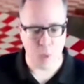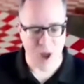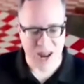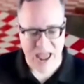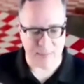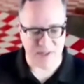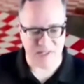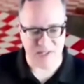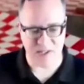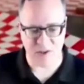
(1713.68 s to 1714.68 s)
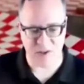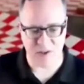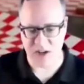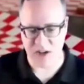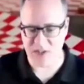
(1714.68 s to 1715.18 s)
what happens is you
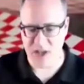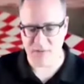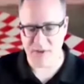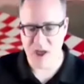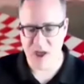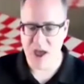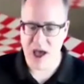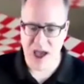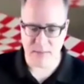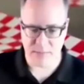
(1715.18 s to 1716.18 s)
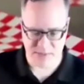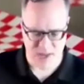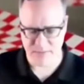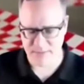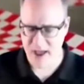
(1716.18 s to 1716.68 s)
say to yourself, I
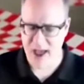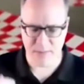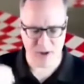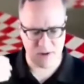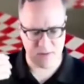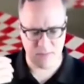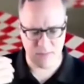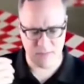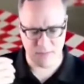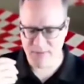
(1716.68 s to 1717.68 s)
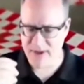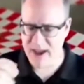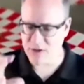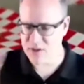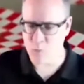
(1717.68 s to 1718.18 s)
self, I'm going to
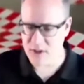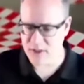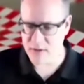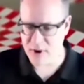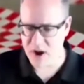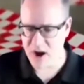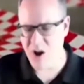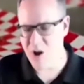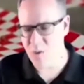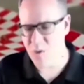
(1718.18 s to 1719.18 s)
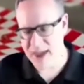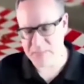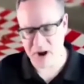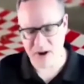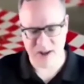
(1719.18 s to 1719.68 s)
refactor this one little part. Oh, well,
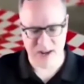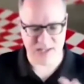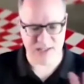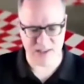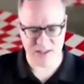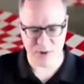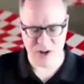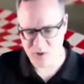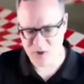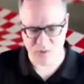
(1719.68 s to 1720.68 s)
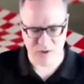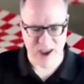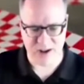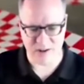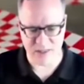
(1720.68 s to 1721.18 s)
that part connects to this part, so we should
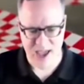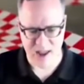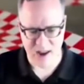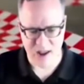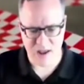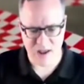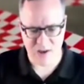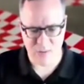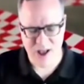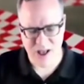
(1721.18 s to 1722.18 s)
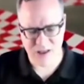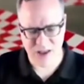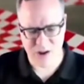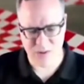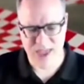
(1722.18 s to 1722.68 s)
refactor that. Well,
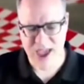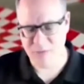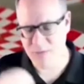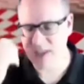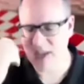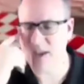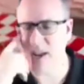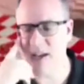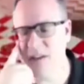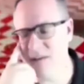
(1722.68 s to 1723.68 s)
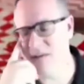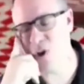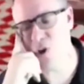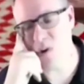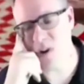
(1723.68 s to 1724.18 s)
you know, that really connects to the
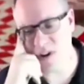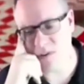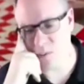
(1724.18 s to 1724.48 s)
view in a